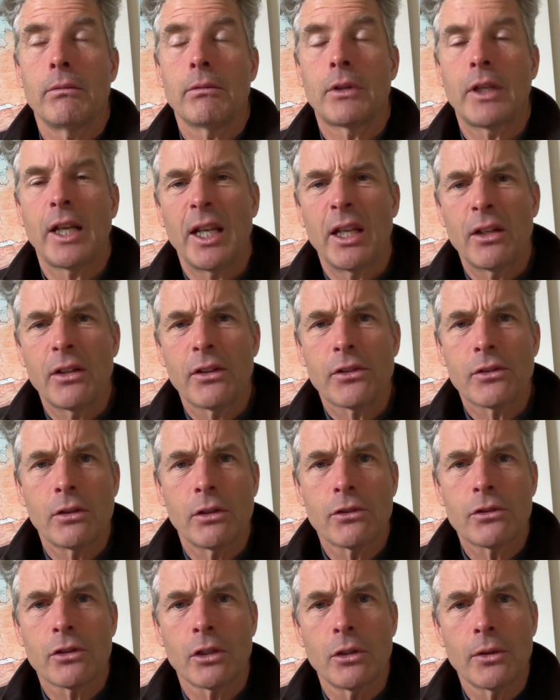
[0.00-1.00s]
Canada
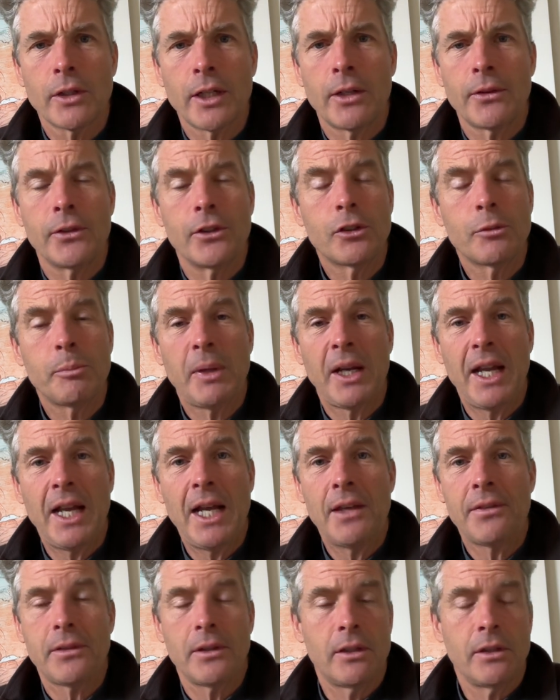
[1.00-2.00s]
starts to go down this
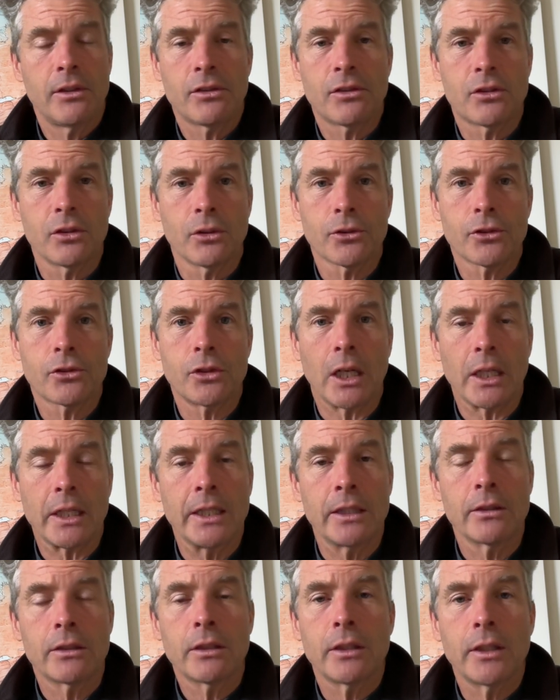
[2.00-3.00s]
path that it's still stuck
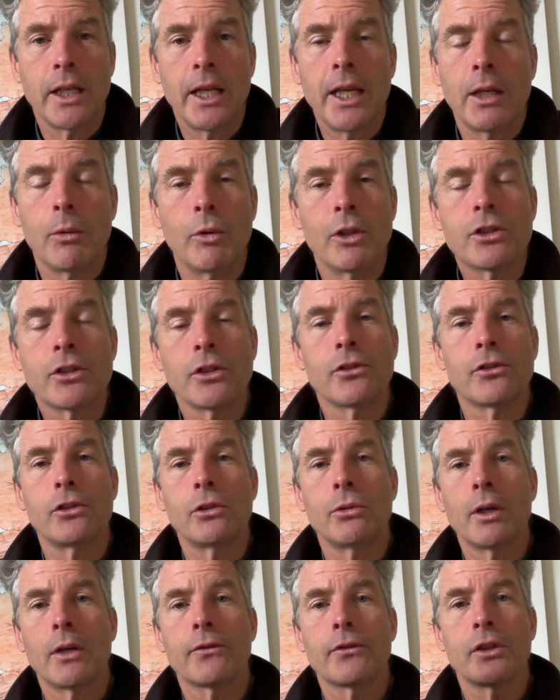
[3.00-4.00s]
in today, which is
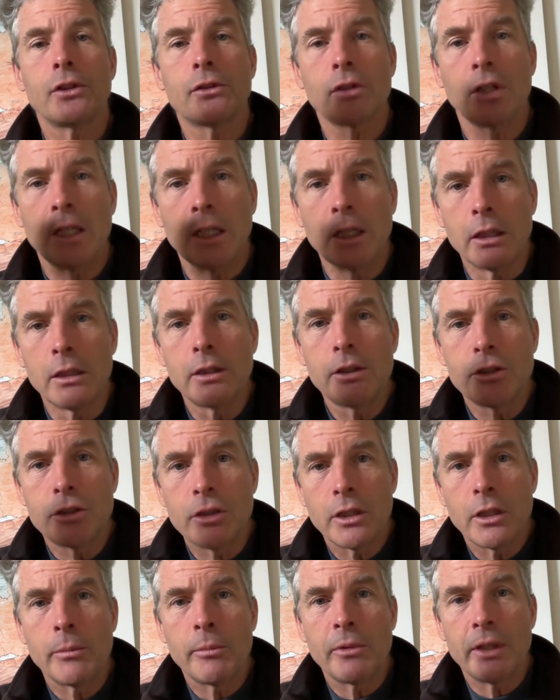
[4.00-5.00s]
you have this
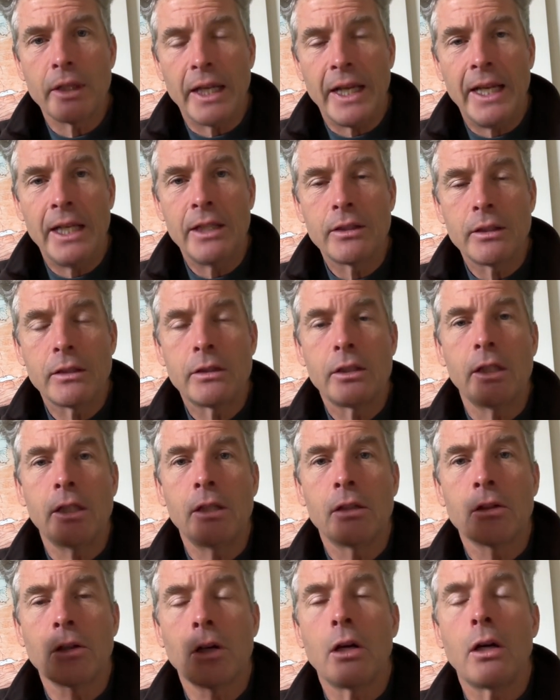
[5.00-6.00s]
illegitimate
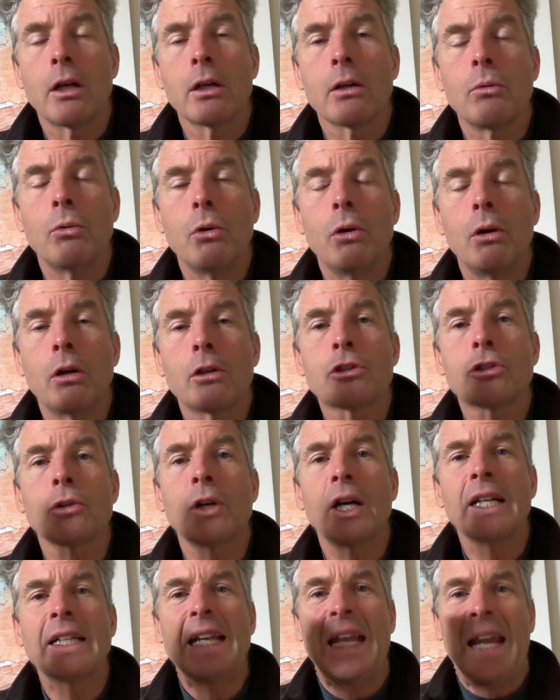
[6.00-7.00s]
entity in Ottawa
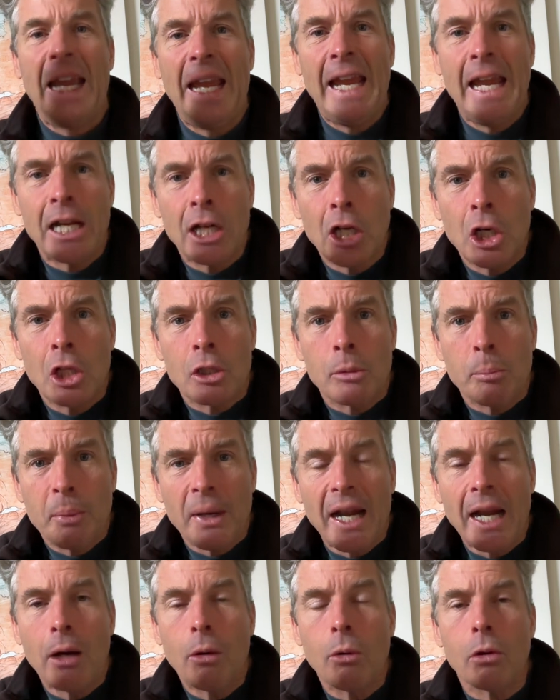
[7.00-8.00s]
trying to hang on to
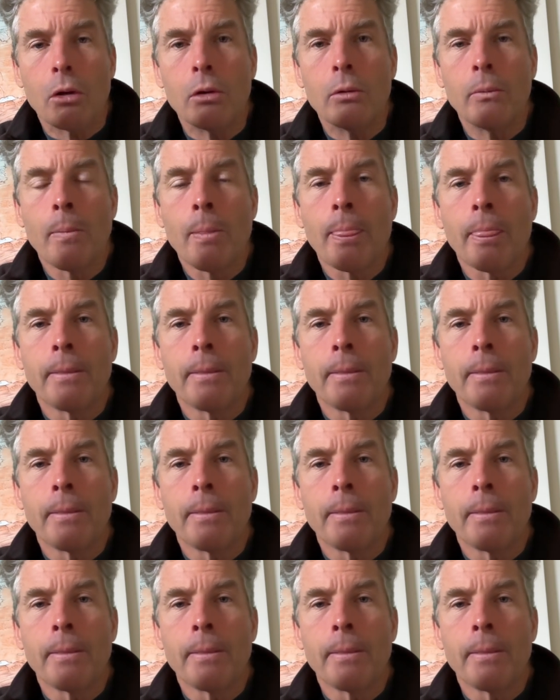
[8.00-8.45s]
power,